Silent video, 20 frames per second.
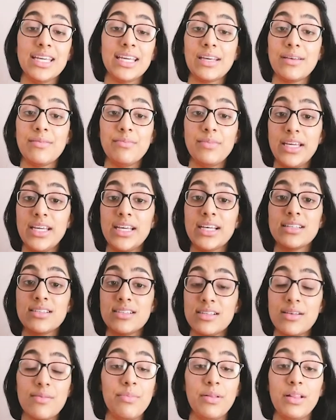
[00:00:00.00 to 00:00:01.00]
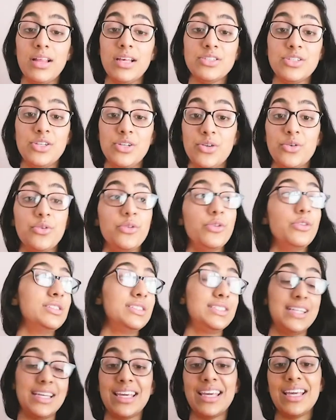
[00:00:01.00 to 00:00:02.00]
it can be as simple as, you know,
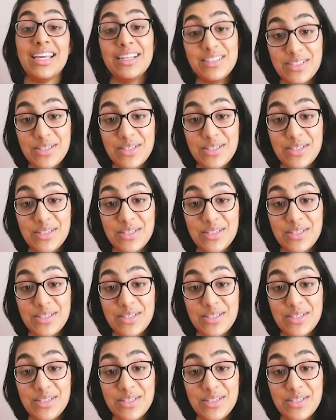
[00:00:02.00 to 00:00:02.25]
sticking